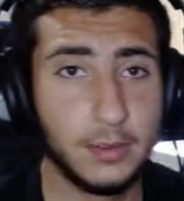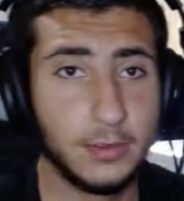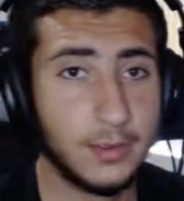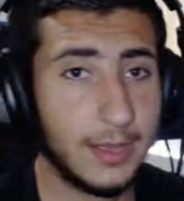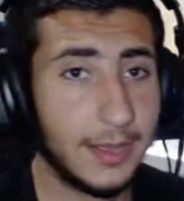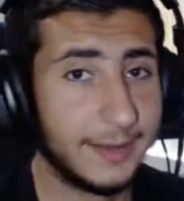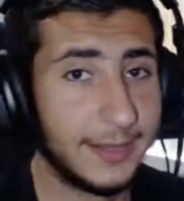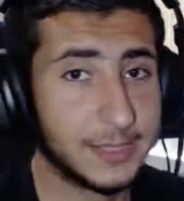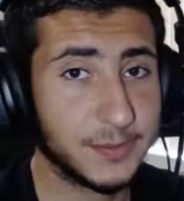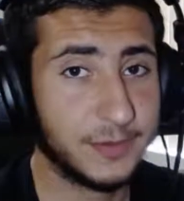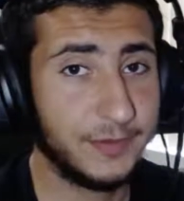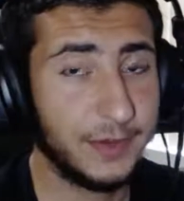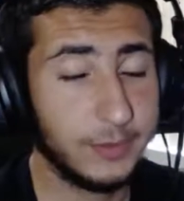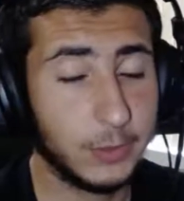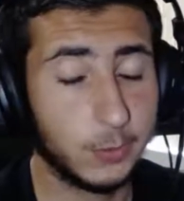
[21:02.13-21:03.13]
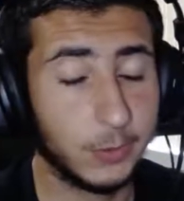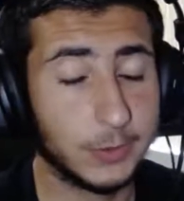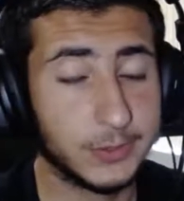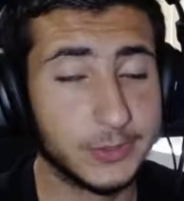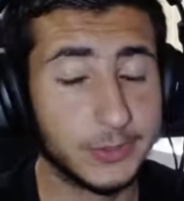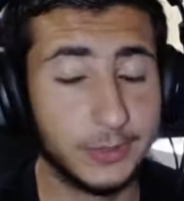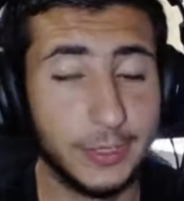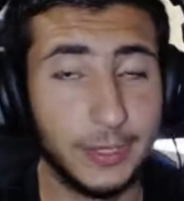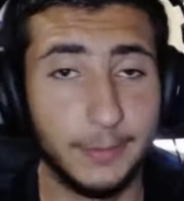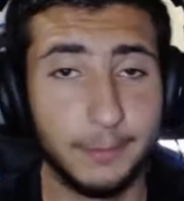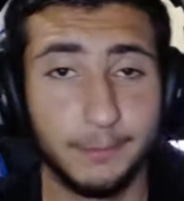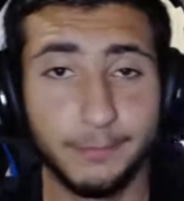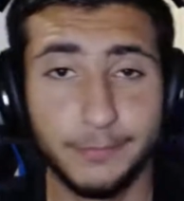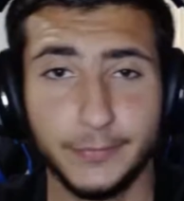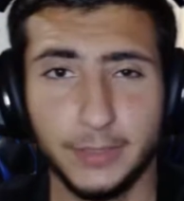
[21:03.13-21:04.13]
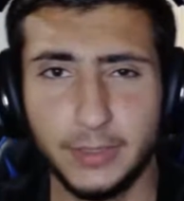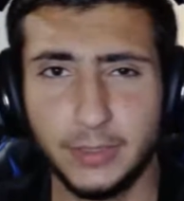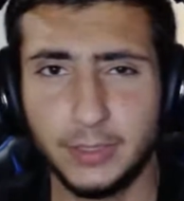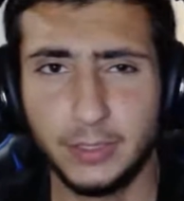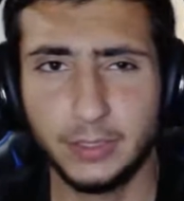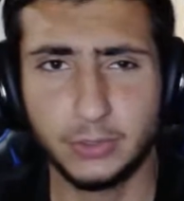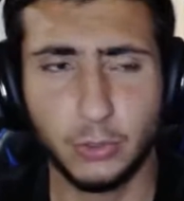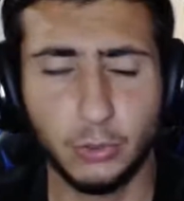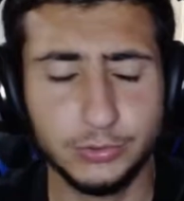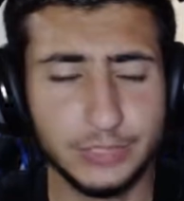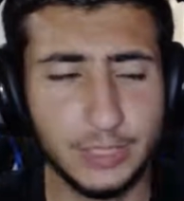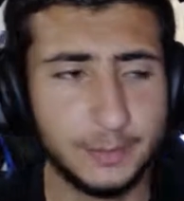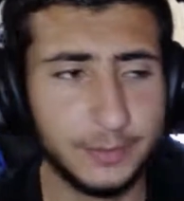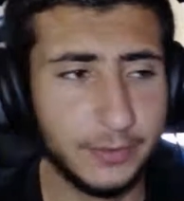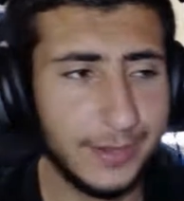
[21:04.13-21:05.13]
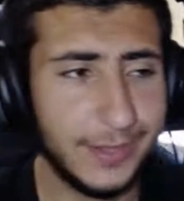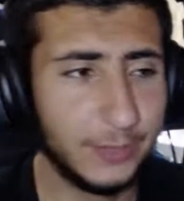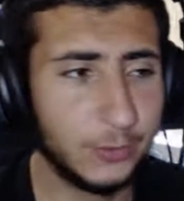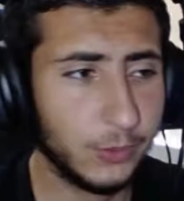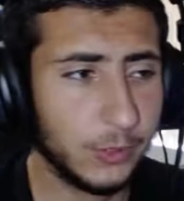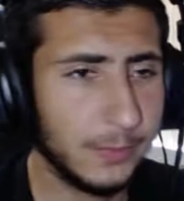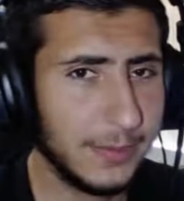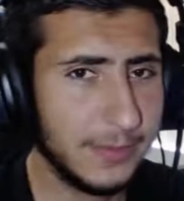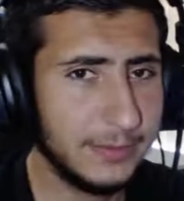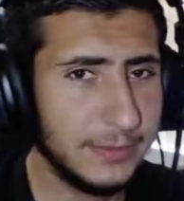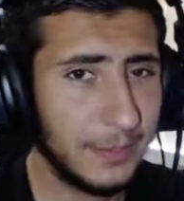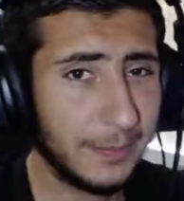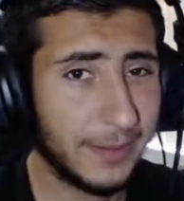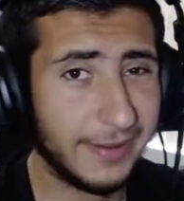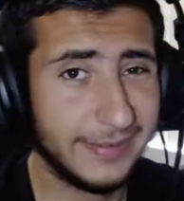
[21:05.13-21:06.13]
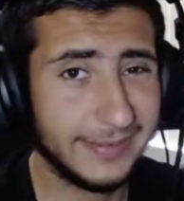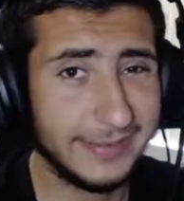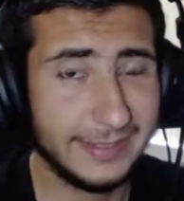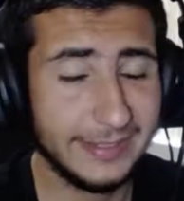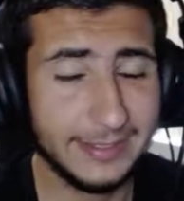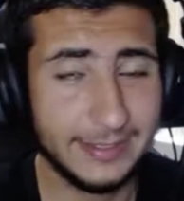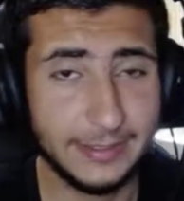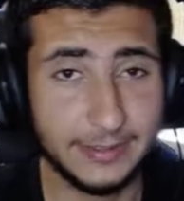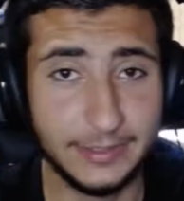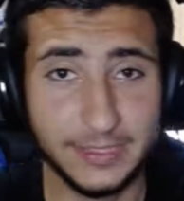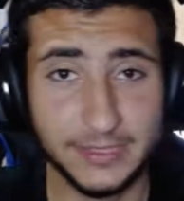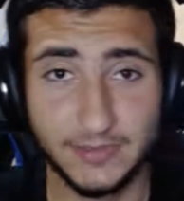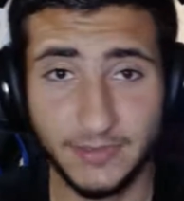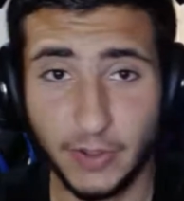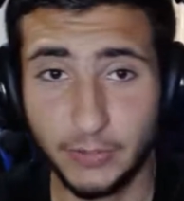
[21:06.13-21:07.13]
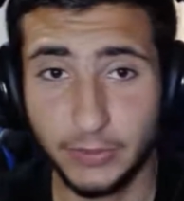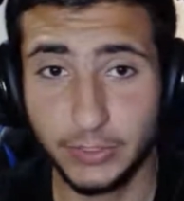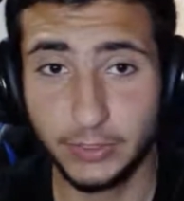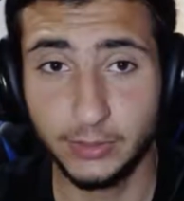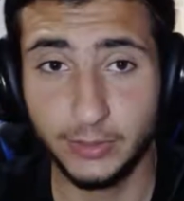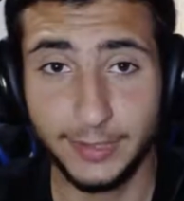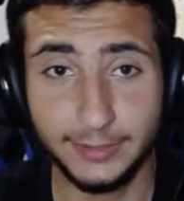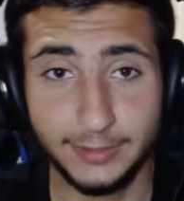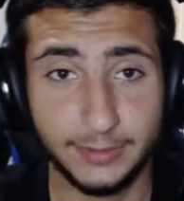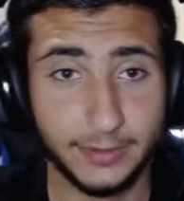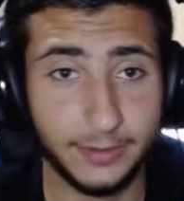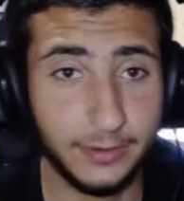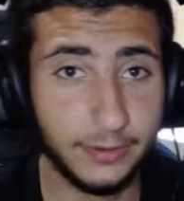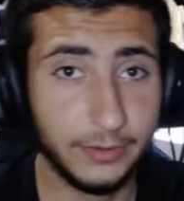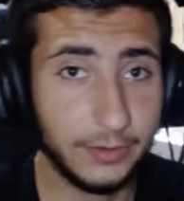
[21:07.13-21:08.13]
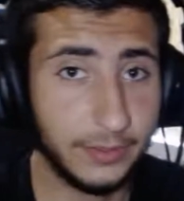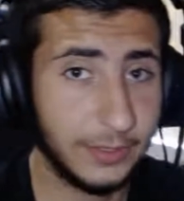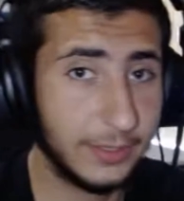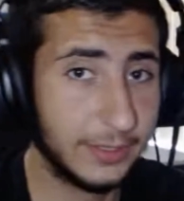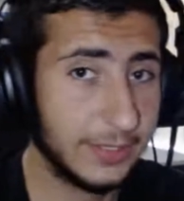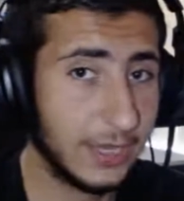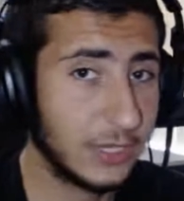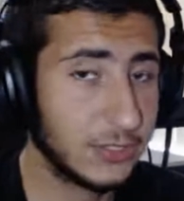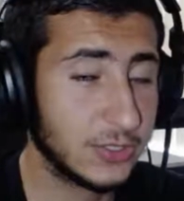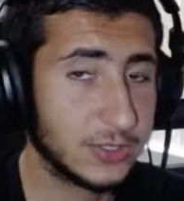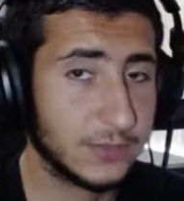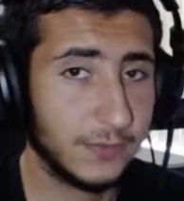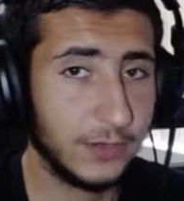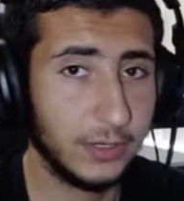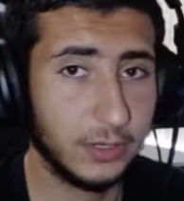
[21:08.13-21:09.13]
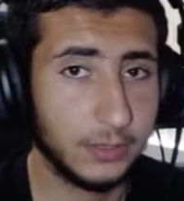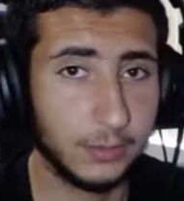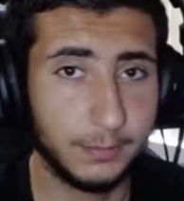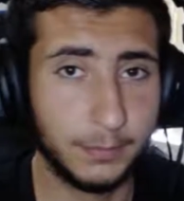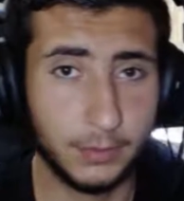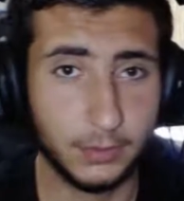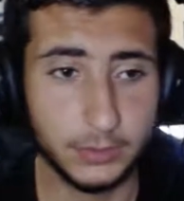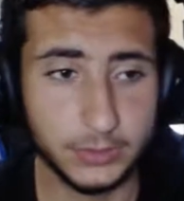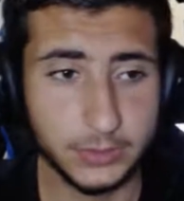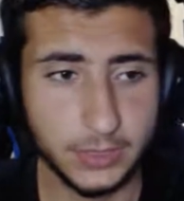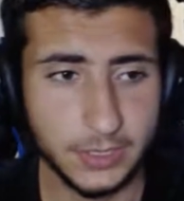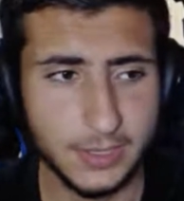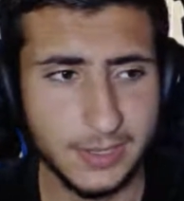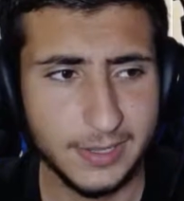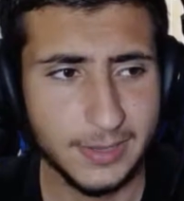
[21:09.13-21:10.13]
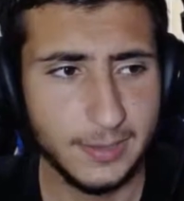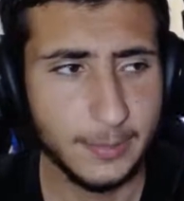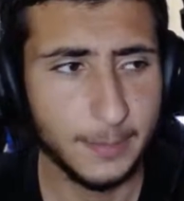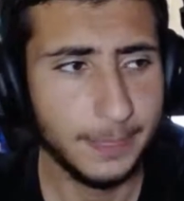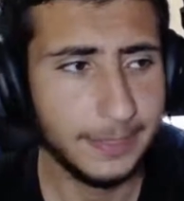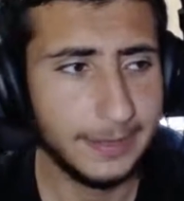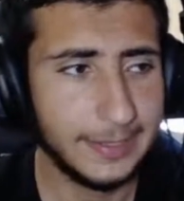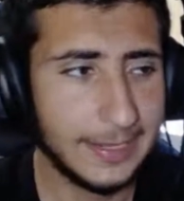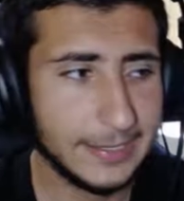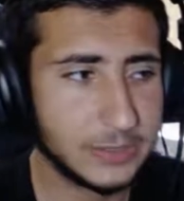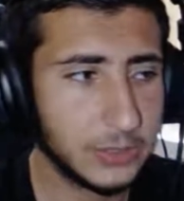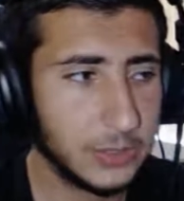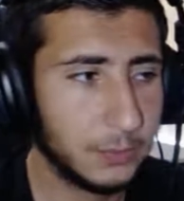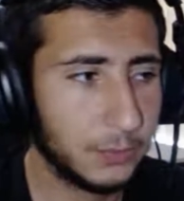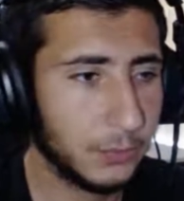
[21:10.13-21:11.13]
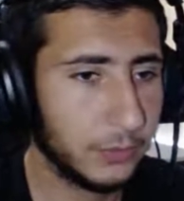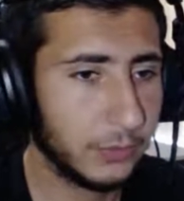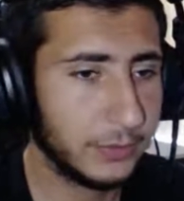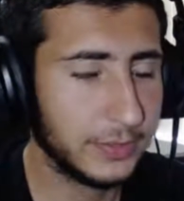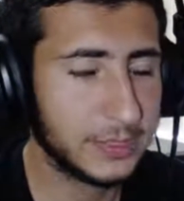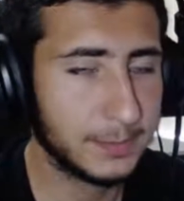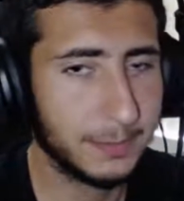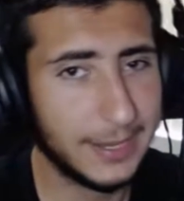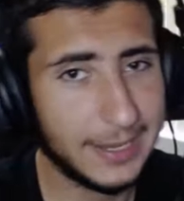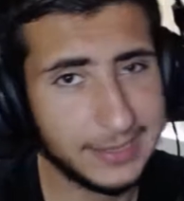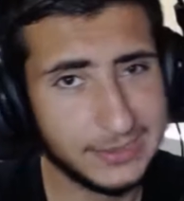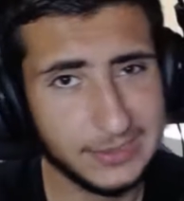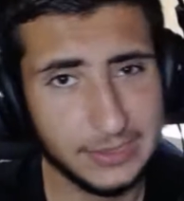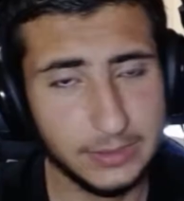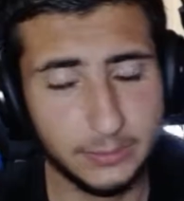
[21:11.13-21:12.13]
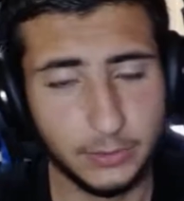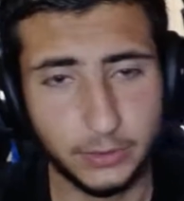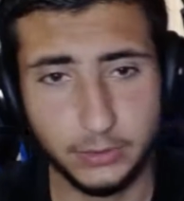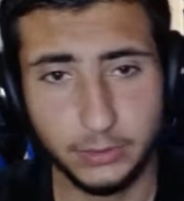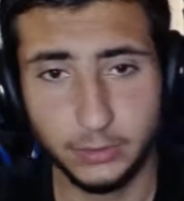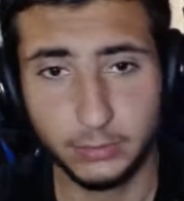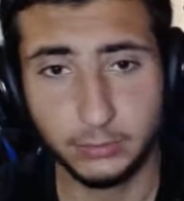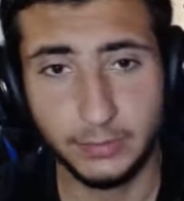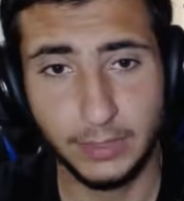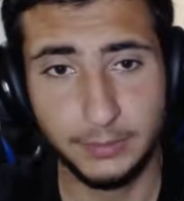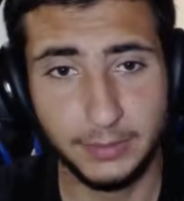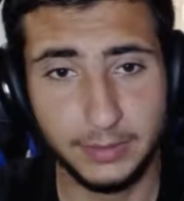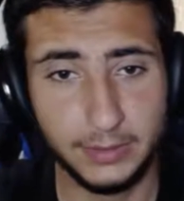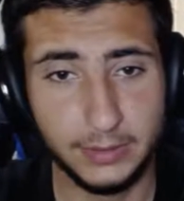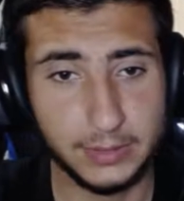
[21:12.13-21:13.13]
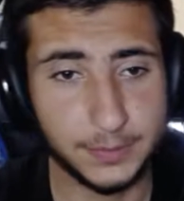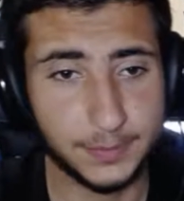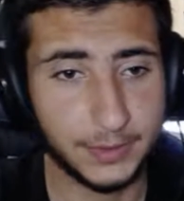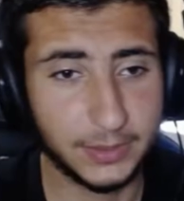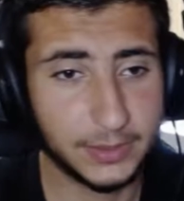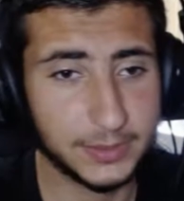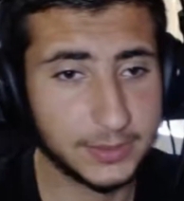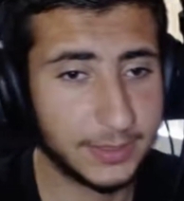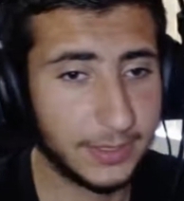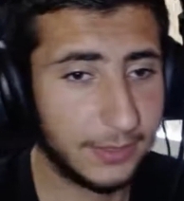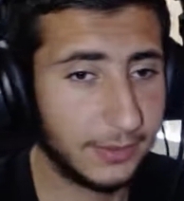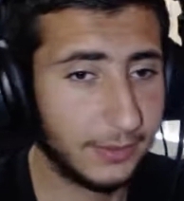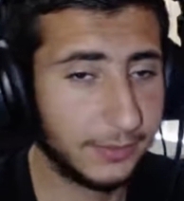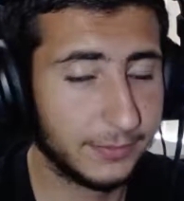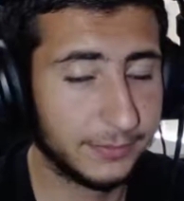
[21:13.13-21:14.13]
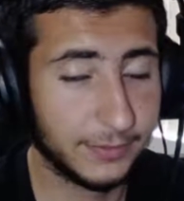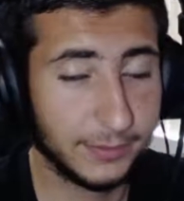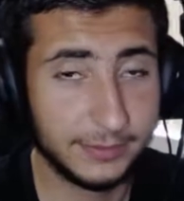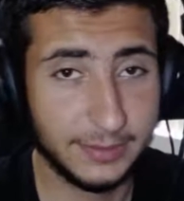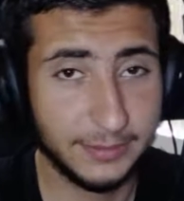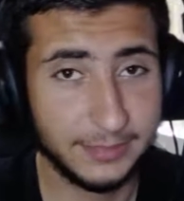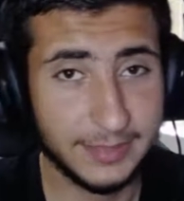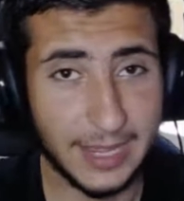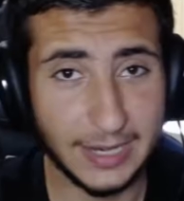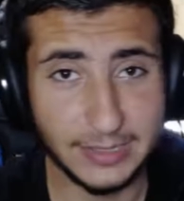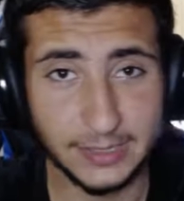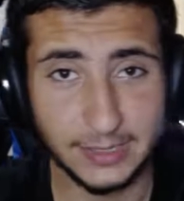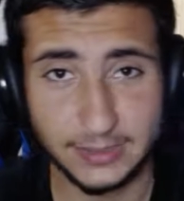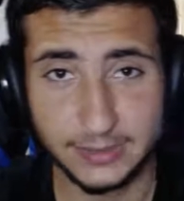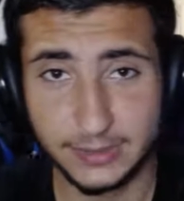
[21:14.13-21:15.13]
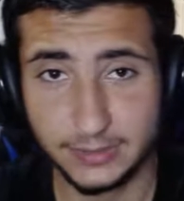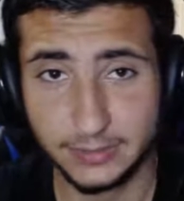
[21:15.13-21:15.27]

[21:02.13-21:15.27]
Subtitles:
And that's my favorite one. So yeah. Goalkeeper Edouard Mendy, apparently he's very good in there. He catches very good balls. He has to improve on his passing, but you know, maybe it's because their team tactics